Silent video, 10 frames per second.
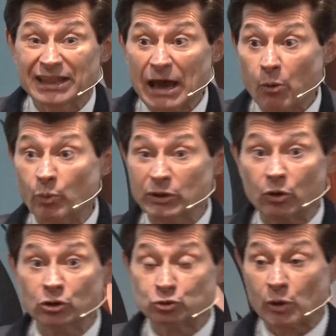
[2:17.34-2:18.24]
that
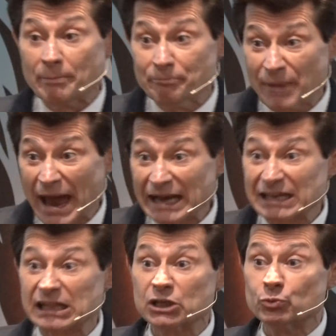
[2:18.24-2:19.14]
will
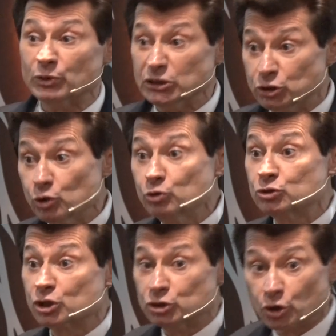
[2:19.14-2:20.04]
dramatically
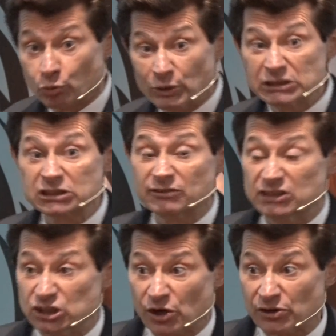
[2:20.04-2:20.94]
reduce your risk of
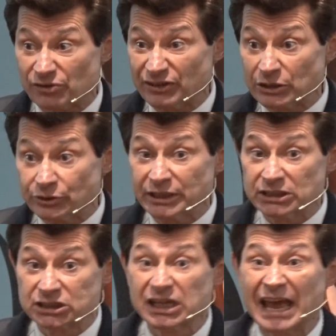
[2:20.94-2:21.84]
degenerative
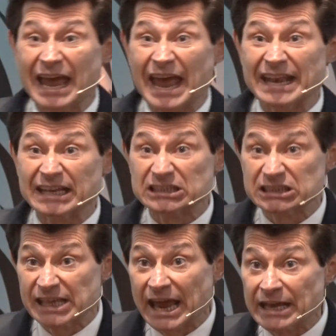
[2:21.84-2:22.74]
illness and
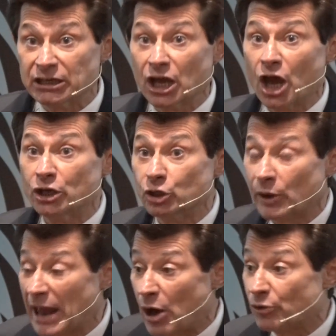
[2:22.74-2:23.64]
extend your
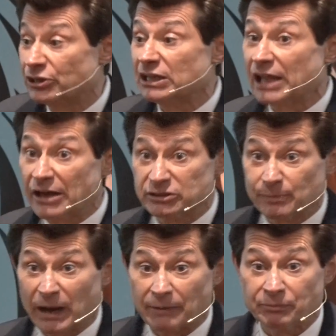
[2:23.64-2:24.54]
healthy
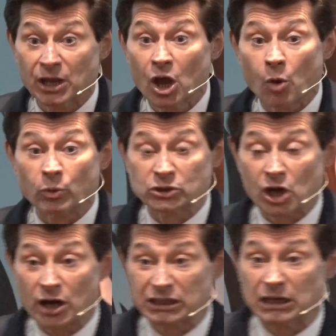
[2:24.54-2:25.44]
lifespan. We're
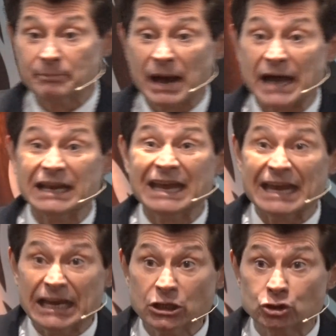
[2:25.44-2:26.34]
talking about
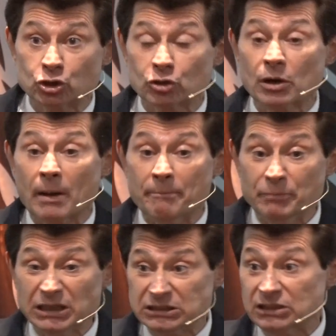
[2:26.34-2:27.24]

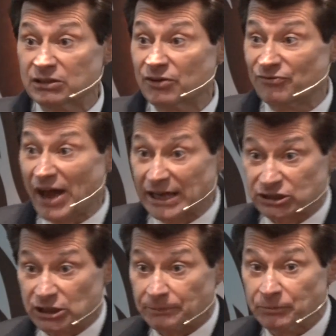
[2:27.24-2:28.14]
intermittent
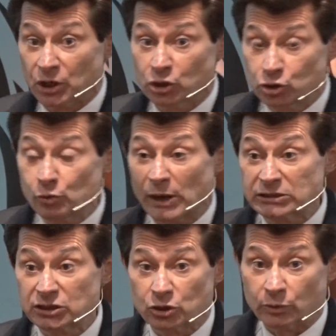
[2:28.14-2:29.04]
fasting. 2
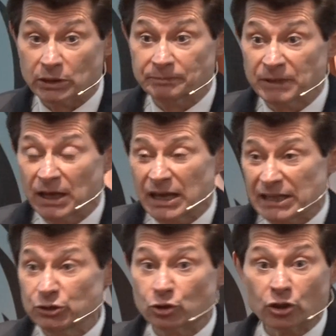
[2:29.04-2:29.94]
ways to do it.
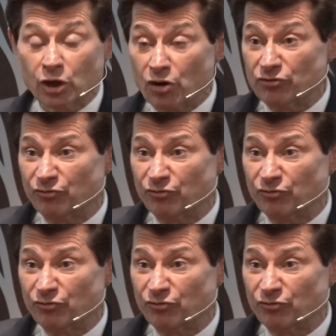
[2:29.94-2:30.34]
You can go